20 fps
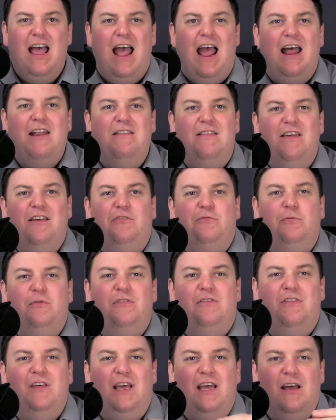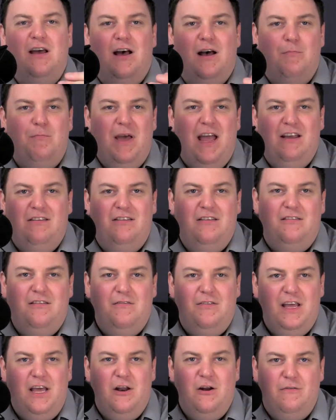And this was the basis
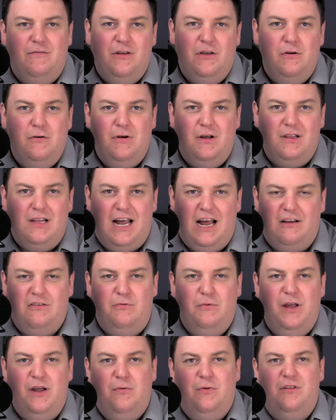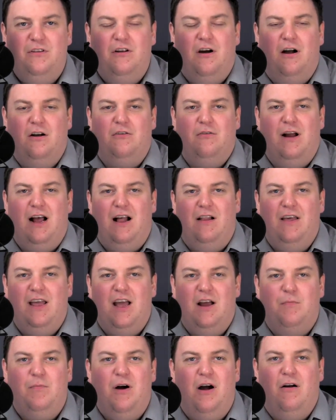of the interview last week with Dr.
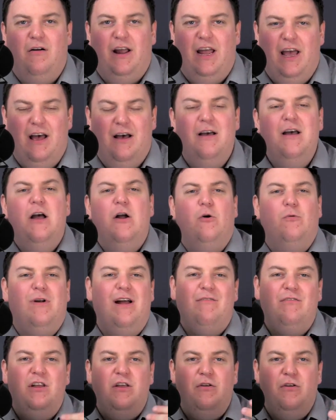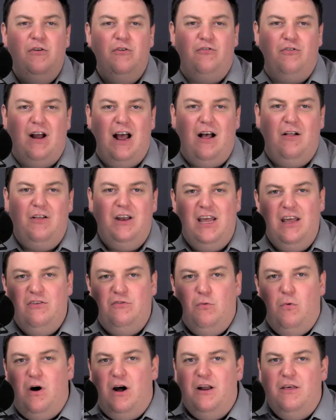Aliakbari. Revenue neutrality
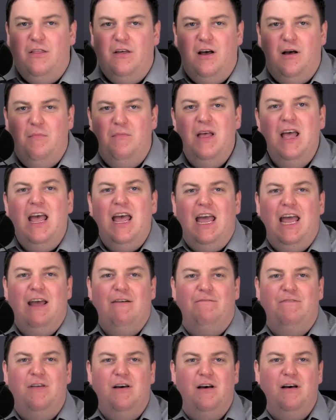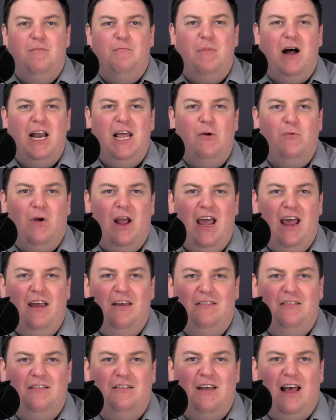is one of them. If the money
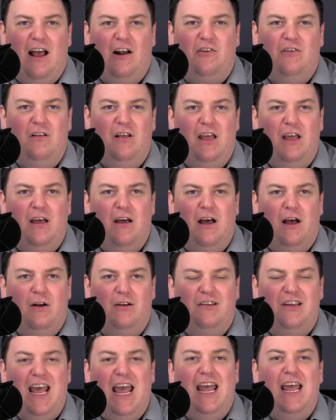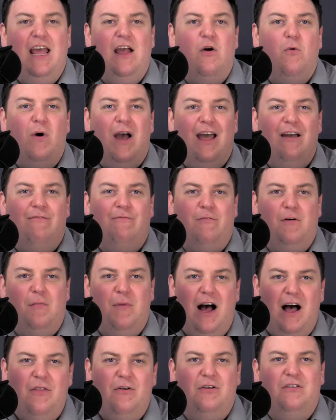raised is actually taking away
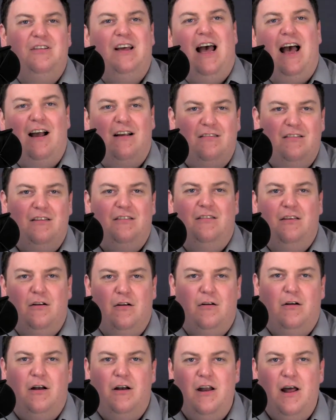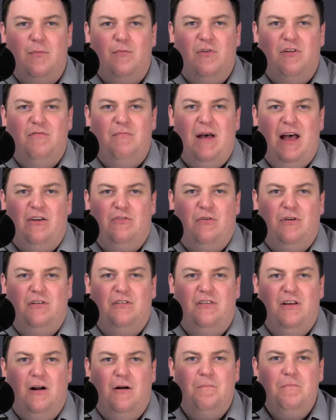from other taxes, there are a number of
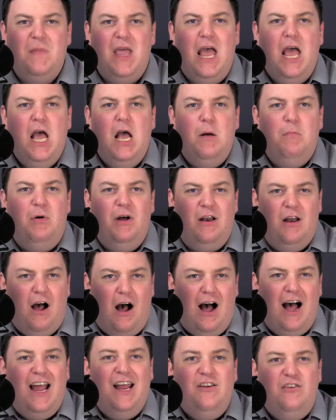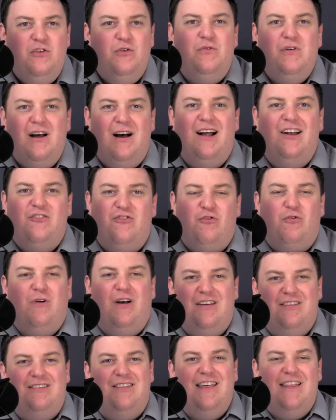metrics there. But I do not
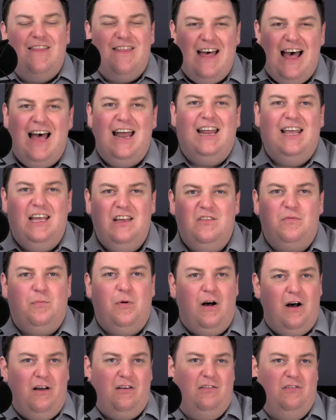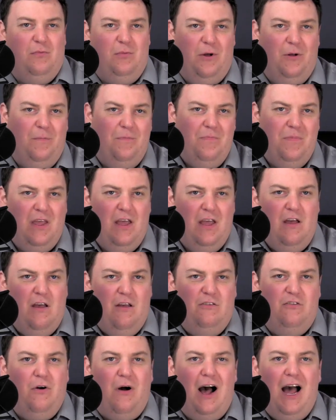trust that that is possible.
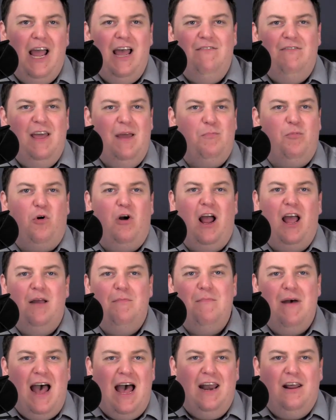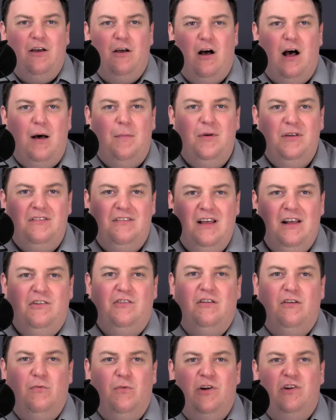So I have a pragmatic
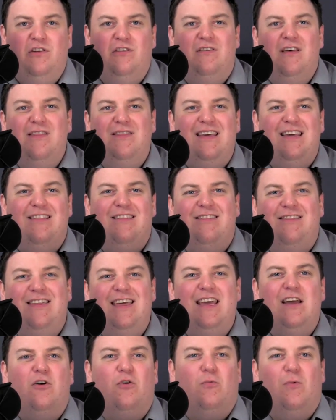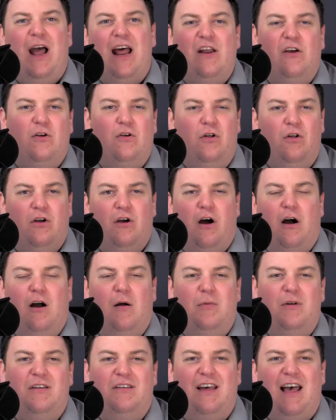opposition, which is that the theoretical
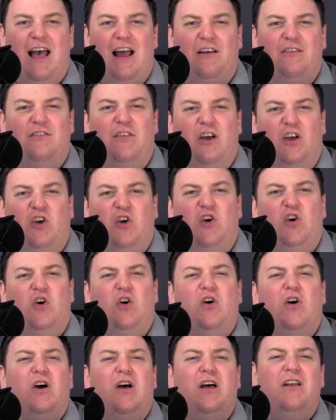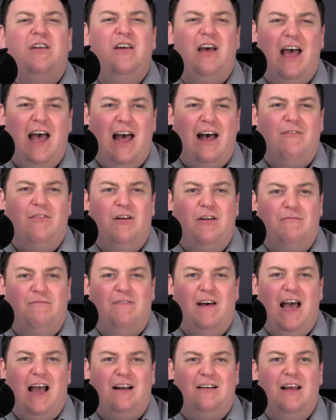carbon tax that could have an
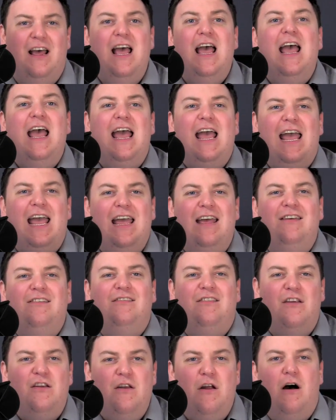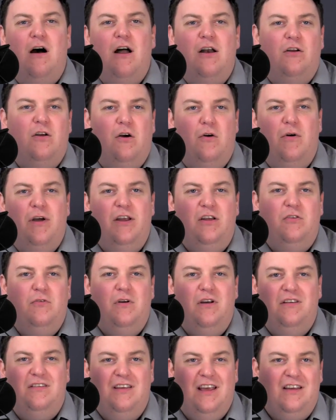effect is not going to
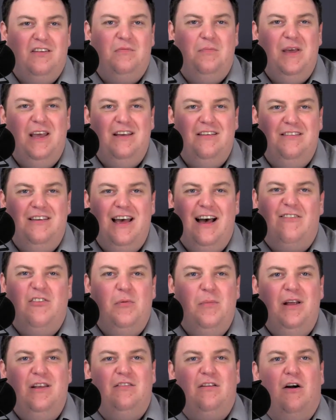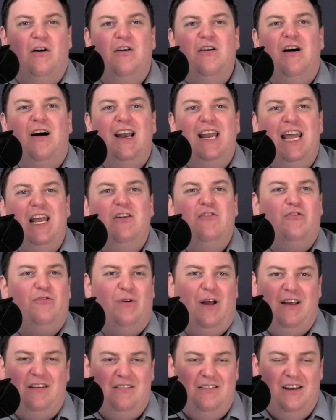exist because governments are not
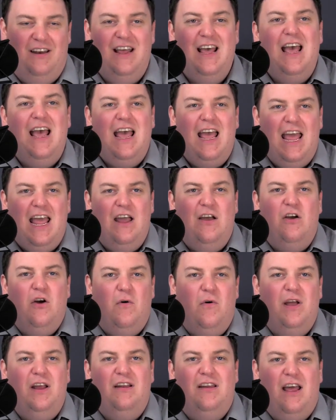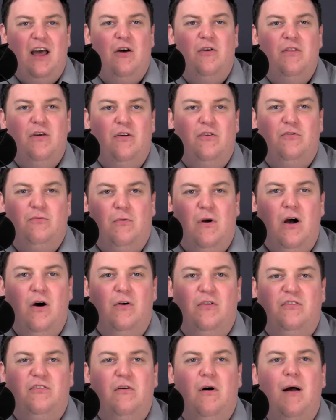interested in going down those
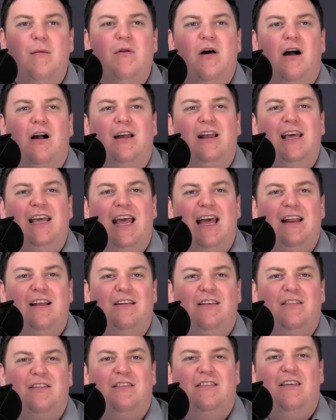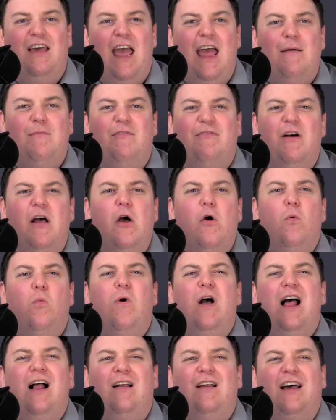roads. So I'm not going to get into this game of,
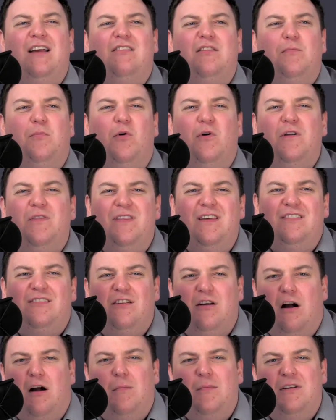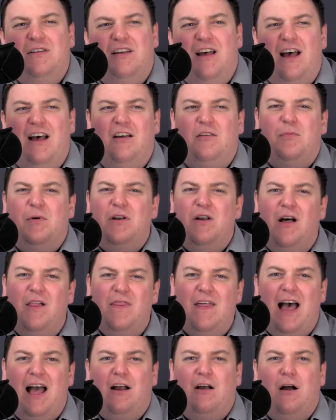well, I support this carbon tax, but
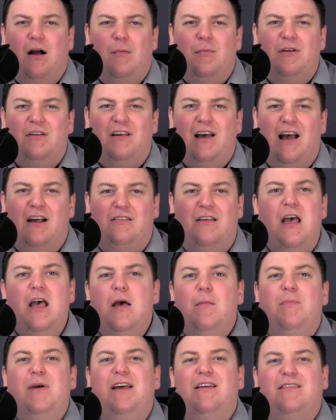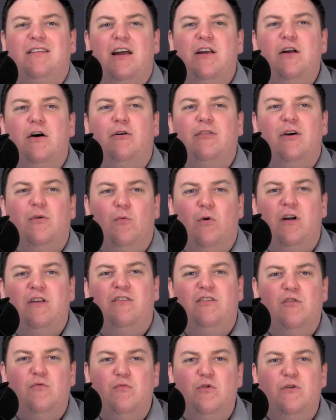not that carbon tax, because I know that
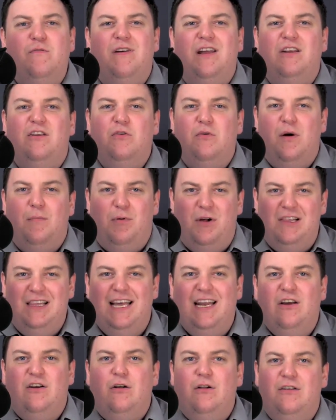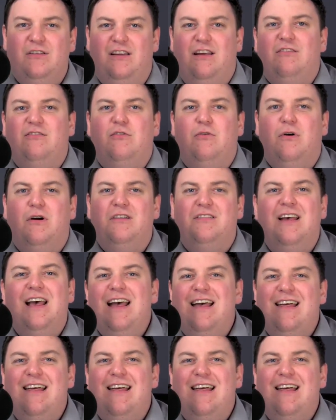once you move into a political discourse,